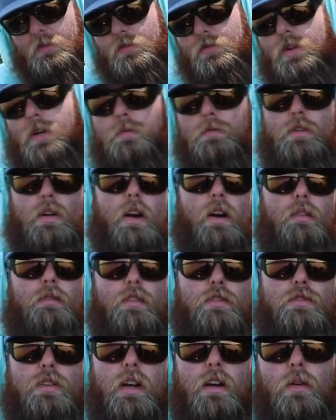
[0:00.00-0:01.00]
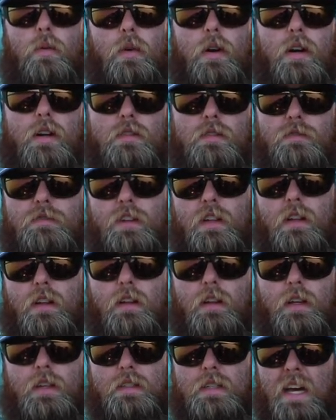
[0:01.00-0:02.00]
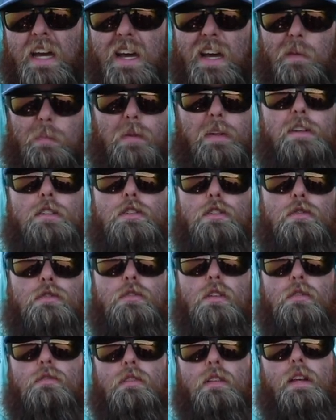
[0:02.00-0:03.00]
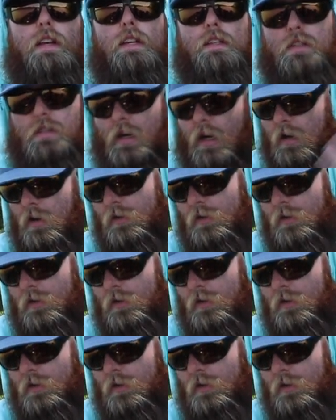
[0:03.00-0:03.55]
the description. I have those Tackle Warehouse affiliate links. Please use those links not